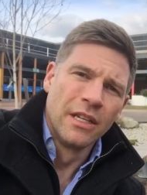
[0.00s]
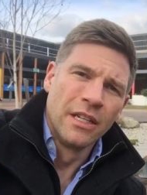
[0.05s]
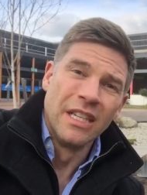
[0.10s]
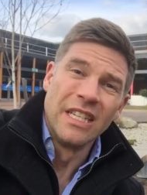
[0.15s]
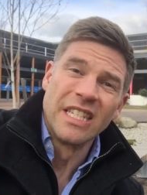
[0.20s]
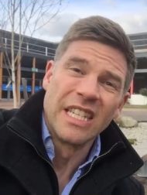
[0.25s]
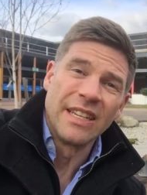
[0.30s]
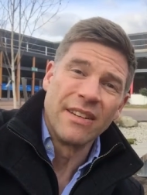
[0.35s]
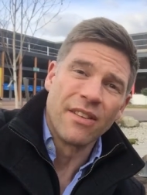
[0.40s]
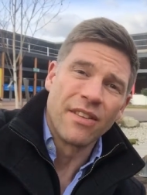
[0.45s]
she
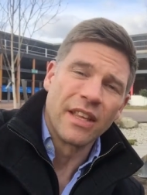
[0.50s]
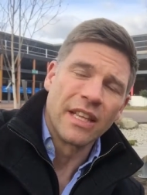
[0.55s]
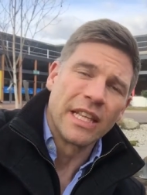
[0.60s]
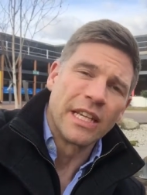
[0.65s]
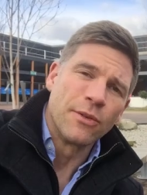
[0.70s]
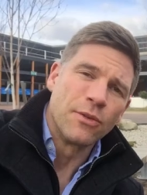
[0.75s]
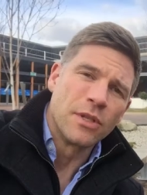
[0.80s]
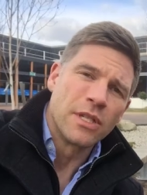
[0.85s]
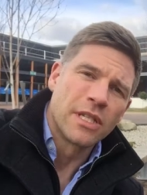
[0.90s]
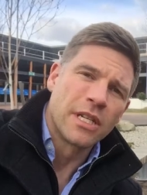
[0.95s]
didn't seem to think
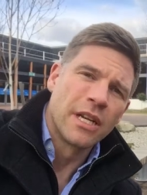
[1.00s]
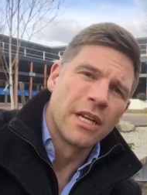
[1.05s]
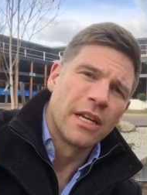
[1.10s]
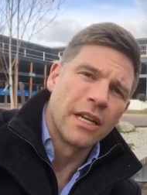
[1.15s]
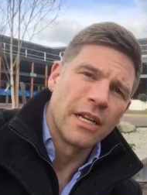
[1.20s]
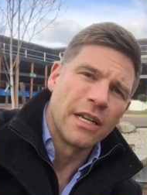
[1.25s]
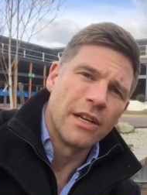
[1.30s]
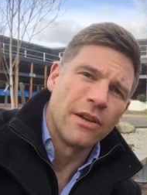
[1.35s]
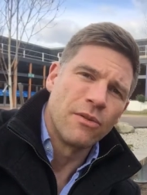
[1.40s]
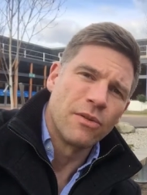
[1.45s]
that it was
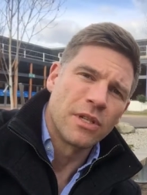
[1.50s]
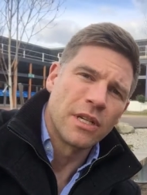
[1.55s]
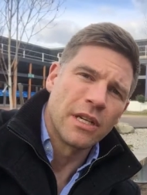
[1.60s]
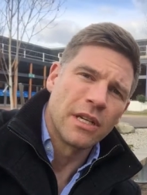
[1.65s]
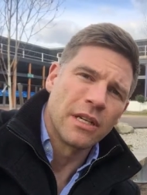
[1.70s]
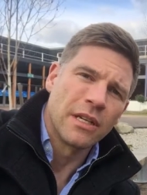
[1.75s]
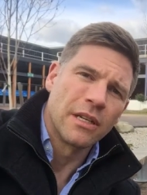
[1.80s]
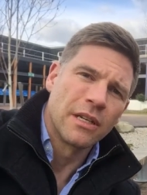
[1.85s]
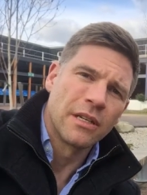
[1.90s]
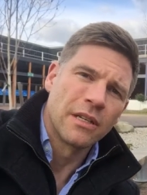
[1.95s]
it was
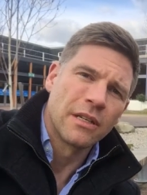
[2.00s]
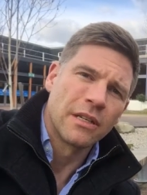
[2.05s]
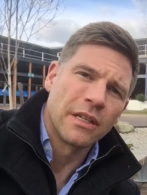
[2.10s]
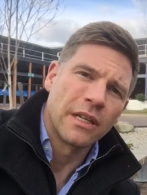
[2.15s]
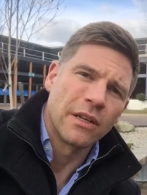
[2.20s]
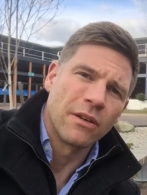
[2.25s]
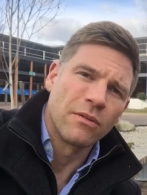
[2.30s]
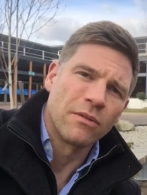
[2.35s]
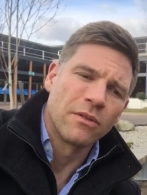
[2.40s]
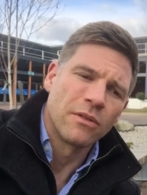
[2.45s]
a
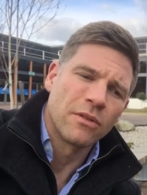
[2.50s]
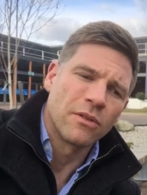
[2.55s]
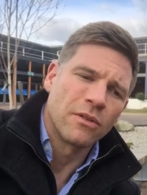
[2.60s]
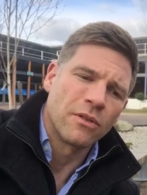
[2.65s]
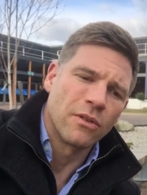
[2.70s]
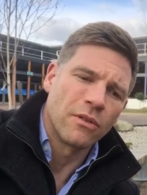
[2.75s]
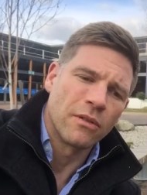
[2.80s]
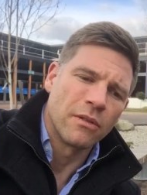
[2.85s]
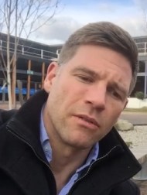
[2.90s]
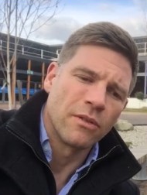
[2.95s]
you know
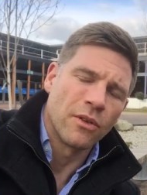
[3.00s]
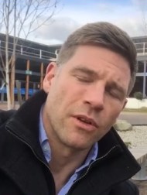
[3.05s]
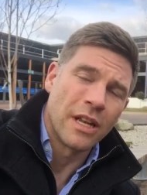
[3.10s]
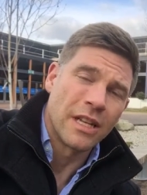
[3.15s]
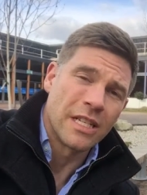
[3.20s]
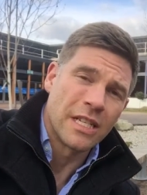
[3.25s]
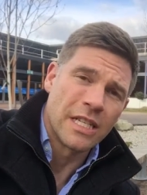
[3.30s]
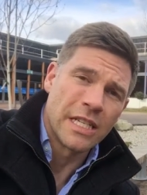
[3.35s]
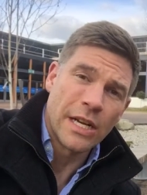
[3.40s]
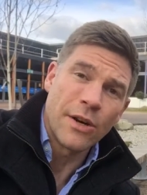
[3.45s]
not not
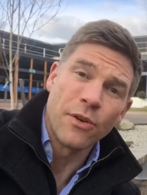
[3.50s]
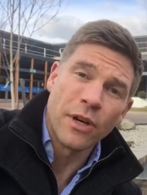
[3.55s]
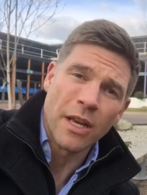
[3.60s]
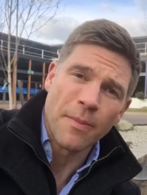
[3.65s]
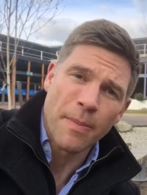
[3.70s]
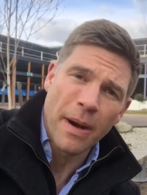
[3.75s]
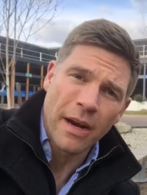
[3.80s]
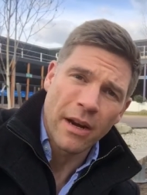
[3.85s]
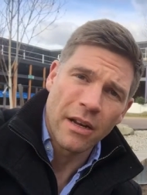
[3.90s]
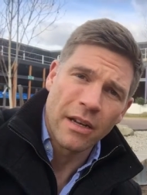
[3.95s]
necessarily
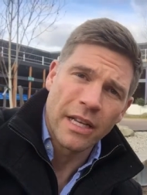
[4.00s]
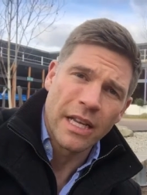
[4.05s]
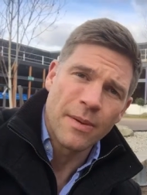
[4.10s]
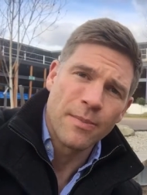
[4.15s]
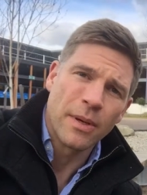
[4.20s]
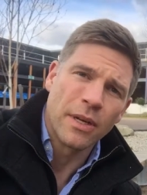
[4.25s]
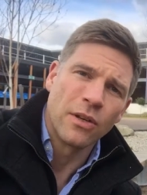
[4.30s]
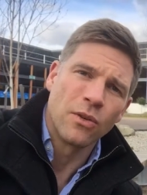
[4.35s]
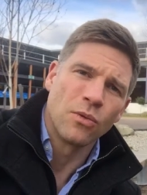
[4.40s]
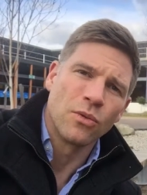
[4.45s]
a bad
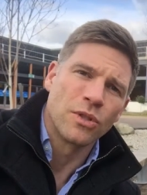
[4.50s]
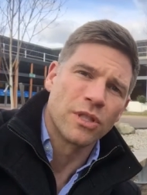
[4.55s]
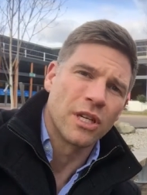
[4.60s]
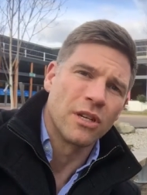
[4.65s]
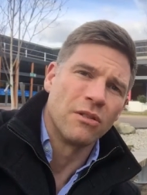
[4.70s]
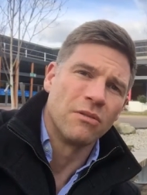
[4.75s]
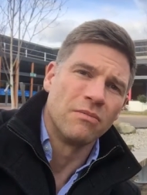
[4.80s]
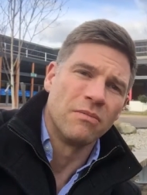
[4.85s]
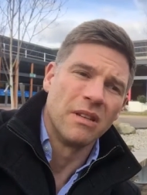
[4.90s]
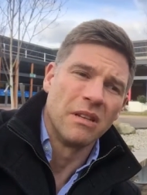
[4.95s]
idea, but
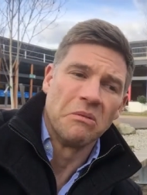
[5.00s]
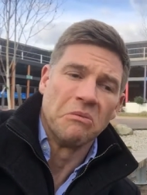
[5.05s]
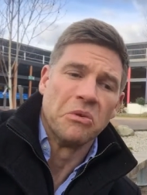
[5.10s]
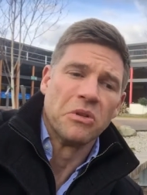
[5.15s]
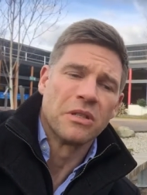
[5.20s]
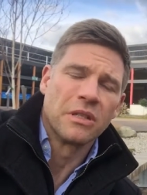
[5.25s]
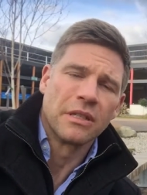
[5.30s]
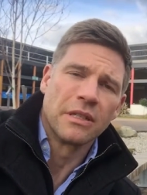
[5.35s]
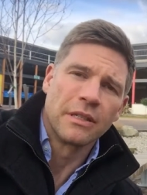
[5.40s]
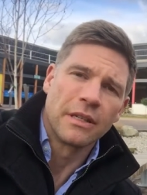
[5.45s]
also it
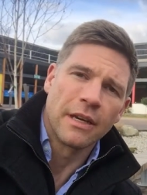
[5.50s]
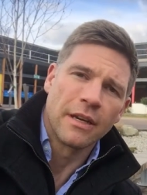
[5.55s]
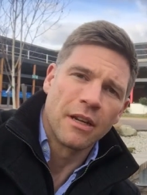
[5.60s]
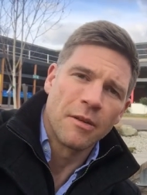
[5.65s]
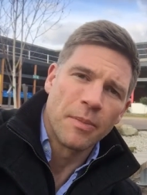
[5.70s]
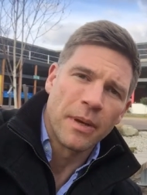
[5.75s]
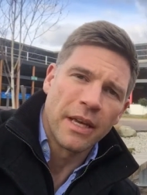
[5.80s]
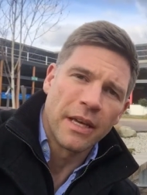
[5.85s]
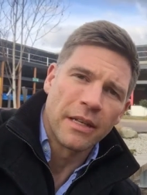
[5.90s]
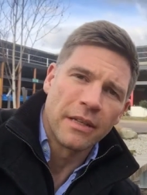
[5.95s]
wasn't going
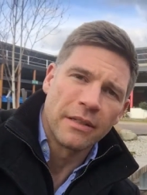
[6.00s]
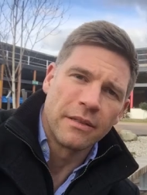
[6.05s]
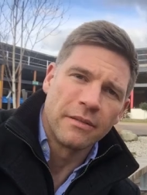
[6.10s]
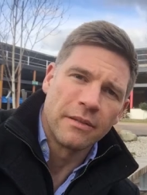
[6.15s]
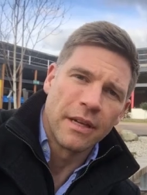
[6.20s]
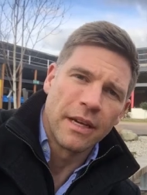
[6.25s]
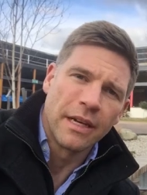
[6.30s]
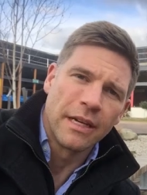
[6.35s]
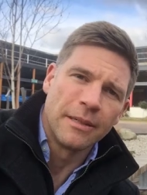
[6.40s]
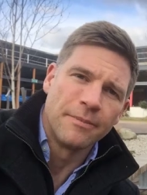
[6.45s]
to be a
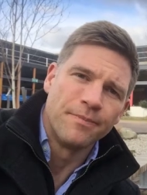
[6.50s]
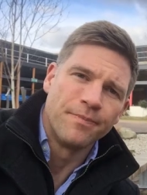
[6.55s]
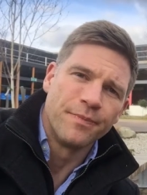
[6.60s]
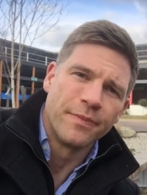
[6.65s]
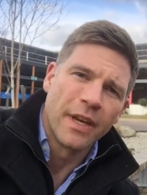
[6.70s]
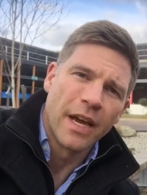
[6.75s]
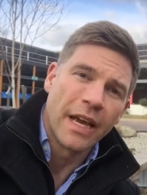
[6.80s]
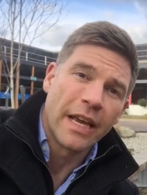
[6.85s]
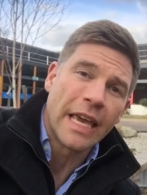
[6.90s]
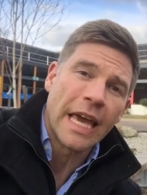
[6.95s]

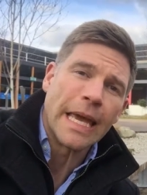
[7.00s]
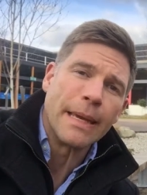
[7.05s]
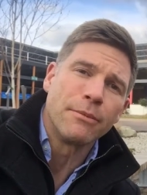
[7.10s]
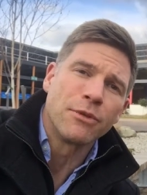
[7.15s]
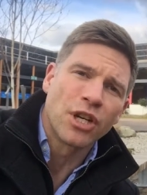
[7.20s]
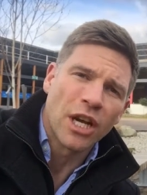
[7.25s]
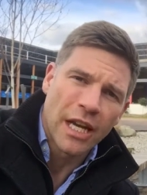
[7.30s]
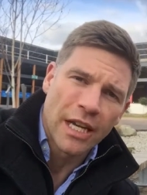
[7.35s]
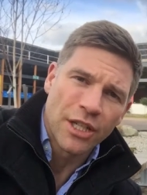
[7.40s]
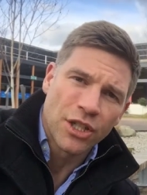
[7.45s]
um, a
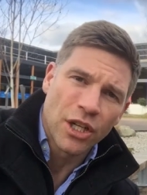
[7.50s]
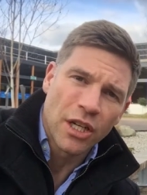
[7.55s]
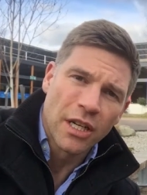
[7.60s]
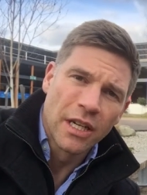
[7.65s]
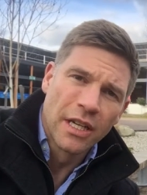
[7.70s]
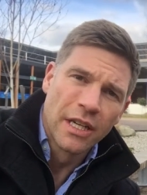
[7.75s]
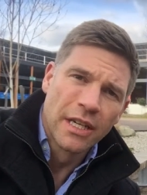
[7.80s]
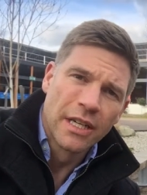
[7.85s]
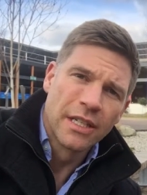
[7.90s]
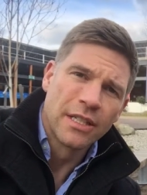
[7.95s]
game changer
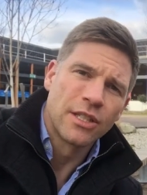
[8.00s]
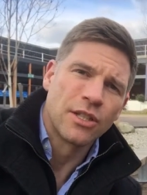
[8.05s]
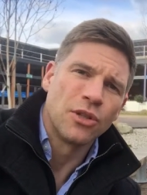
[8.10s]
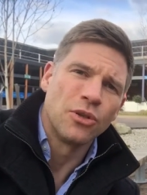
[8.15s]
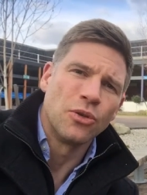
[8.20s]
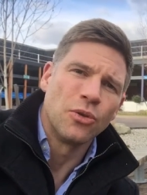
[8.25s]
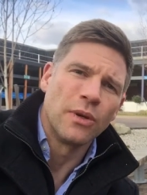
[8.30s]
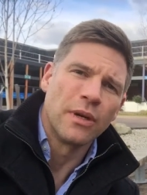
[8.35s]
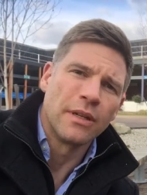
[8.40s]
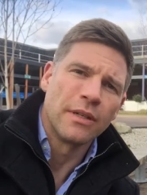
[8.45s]

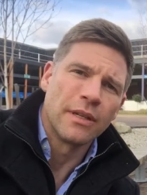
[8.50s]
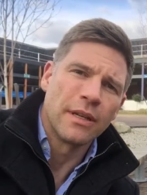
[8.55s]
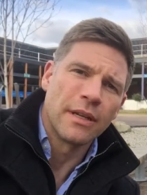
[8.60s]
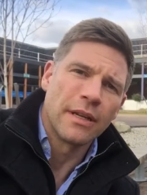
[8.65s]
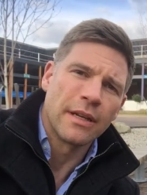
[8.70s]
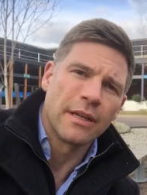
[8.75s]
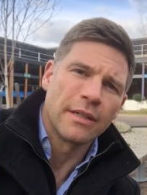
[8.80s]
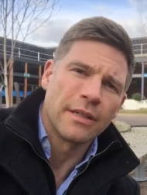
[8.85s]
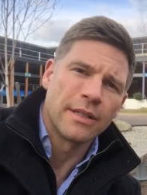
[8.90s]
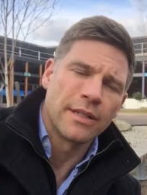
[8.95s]
to
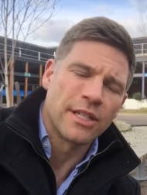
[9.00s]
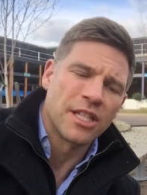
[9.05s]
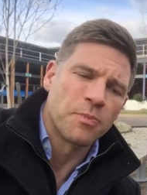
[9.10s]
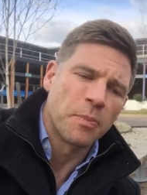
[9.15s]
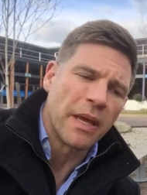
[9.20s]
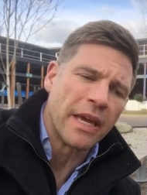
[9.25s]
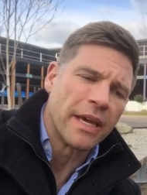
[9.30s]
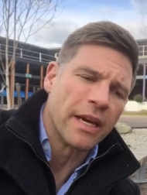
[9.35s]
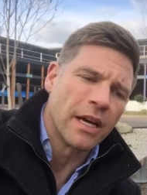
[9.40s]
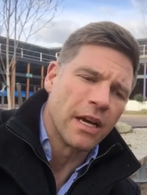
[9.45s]
to
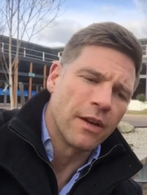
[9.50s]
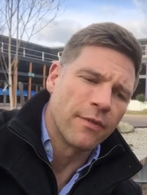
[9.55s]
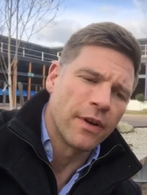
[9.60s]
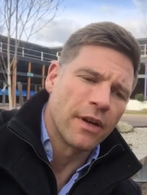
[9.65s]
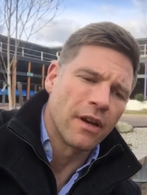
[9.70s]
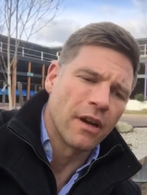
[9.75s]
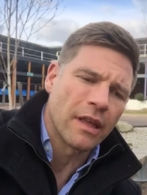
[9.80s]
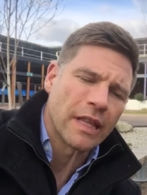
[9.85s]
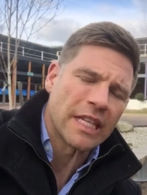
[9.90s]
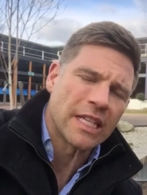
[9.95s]
speak at an
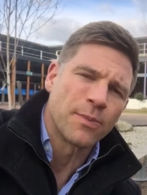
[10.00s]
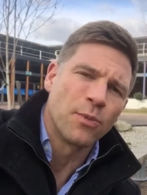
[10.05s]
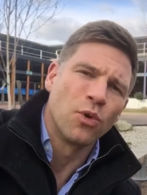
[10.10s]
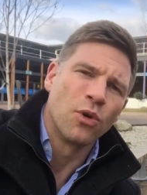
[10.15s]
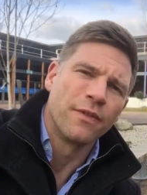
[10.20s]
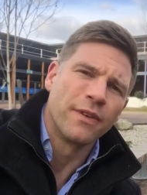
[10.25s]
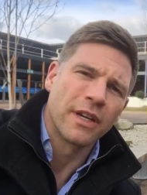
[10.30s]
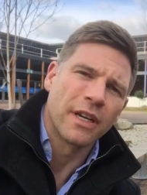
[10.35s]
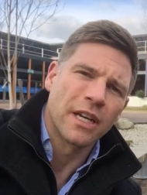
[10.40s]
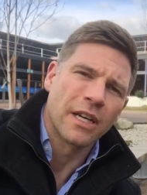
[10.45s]
event like this,
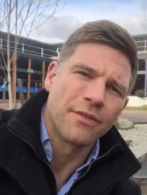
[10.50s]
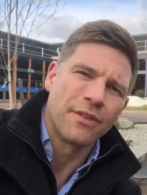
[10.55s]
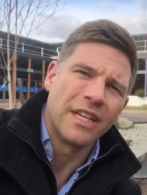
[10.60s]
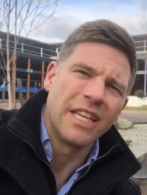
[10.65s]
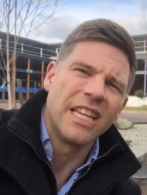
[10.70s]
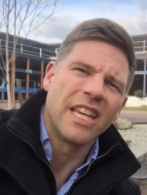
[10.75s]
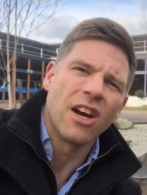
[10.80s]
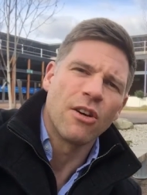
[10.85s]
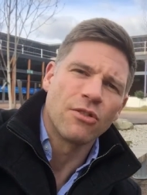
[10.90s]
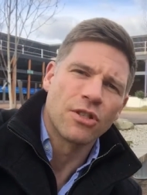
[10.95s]
more of a kind of an
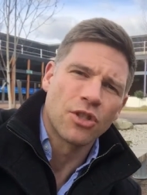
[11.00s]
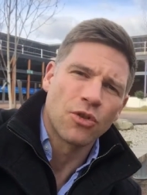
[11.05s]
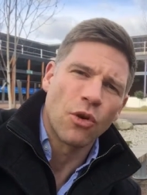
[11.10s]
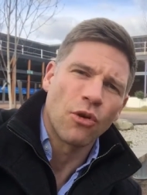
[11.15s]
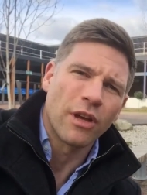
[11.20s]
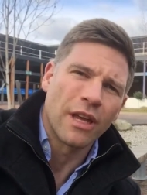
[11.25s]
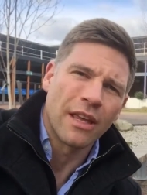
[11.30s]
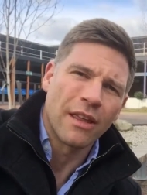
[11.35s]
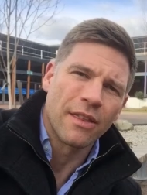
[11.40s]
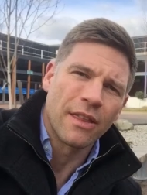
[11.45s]
ego
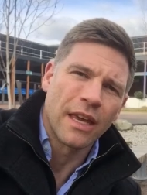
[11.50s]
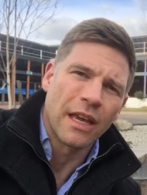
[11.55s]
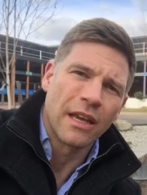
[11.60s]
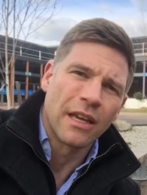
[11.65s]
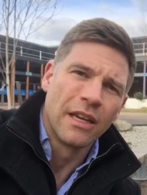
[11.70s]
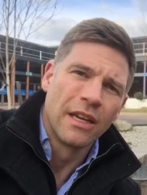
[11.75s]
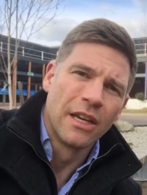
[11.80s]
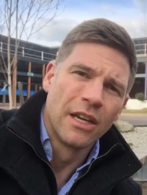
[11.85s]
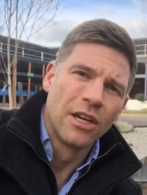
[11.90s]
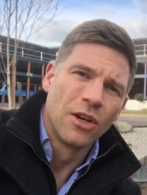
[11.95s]
stroking thing,